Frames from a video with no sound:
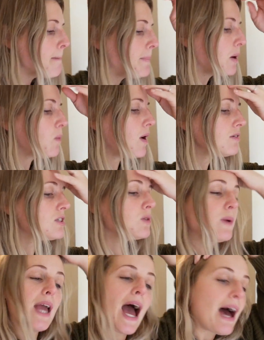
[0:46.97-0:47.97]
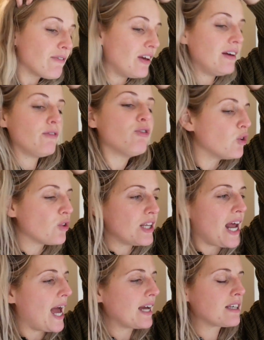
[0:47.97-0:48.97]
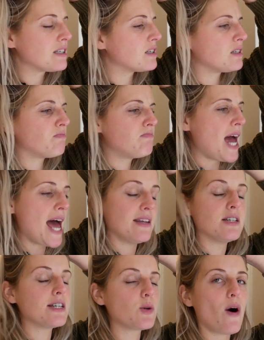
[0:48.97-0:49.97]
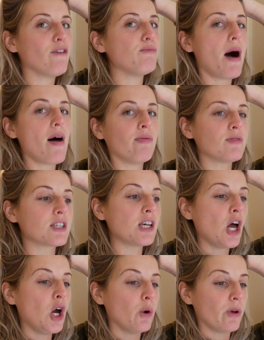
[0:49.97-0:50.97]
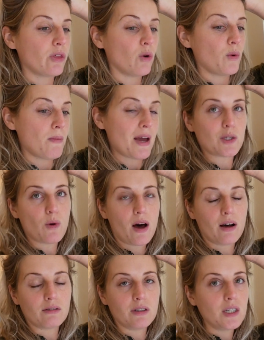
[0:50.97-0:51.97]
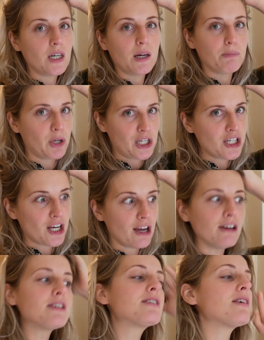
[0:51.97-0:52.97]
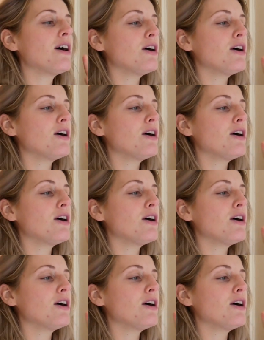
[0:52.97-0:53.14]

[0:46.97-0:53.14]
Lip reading: But whilst we have it for the next 10 to 12 months, we thought we may as well put it to use.